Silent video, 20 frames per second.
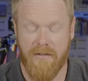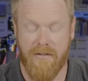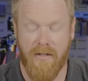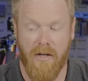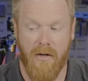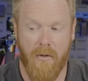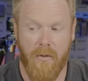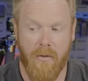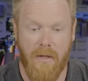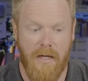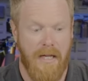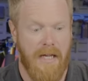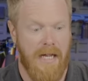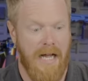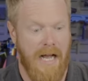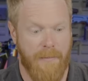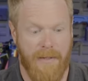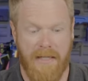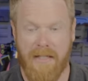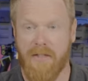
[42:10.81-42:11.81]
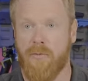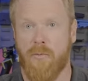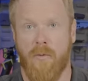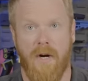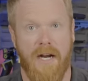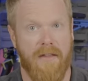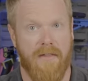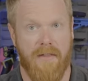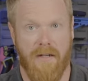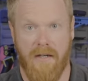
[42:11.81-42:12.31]
So, I mean, it's
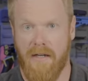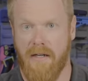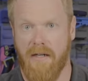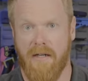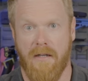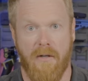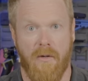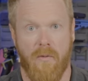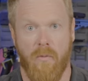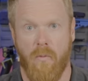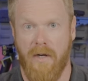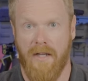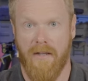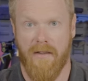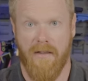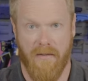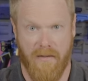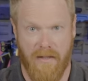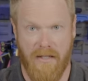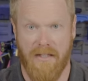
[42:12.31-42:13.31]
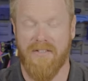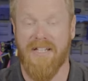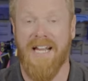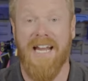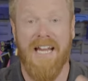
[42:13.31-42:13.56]
right there with this